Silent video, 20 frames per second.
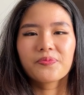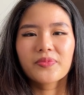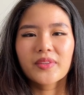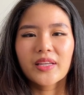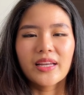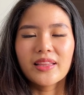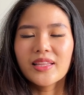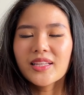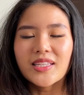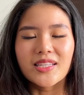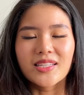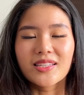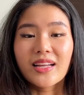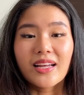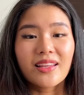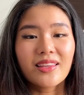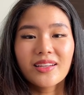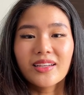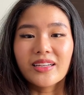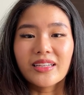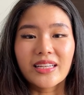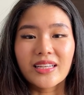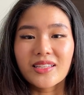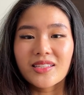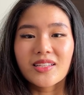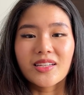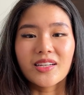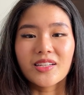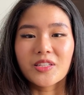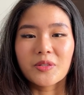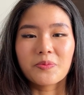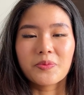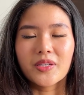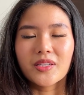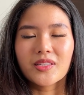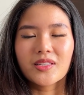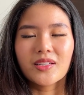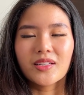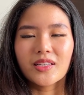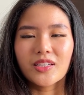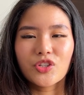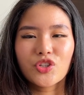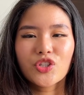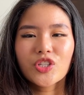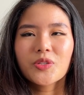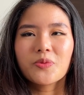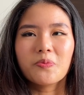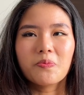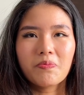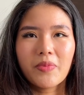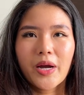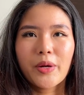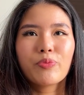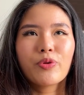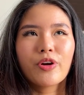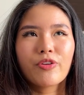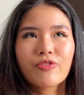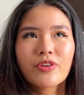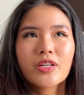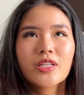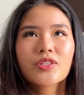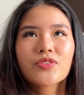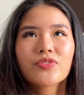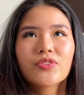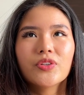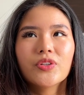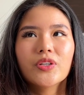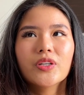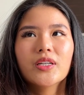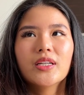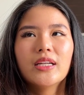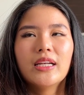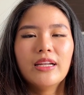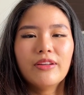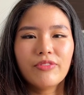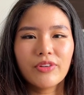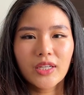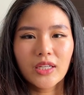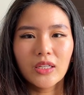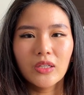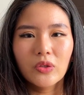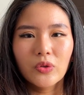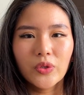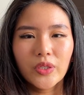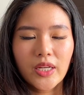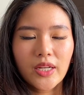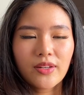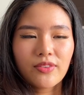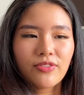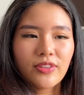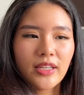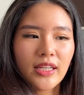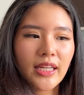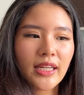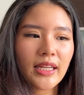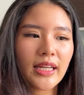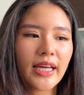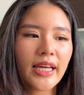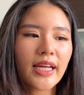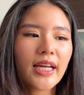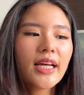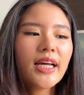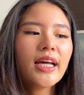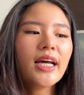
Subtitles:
And this is nothing against her as a person, it's just my preference for living alone and feeling like